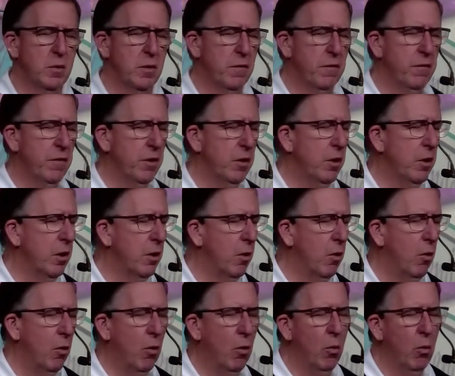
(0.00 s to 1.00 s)
we fill our
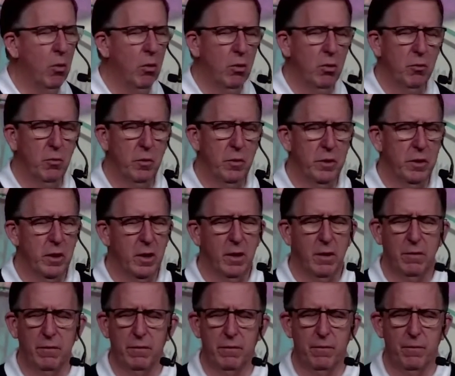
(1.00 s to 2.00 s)
whole world with
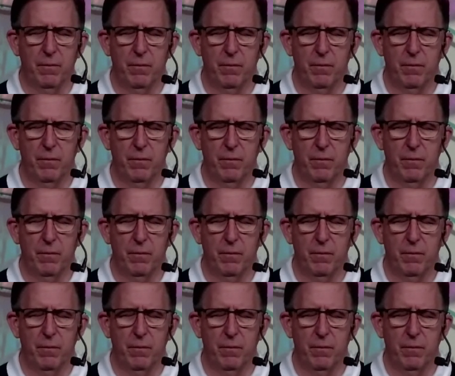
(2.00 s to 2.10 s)
love.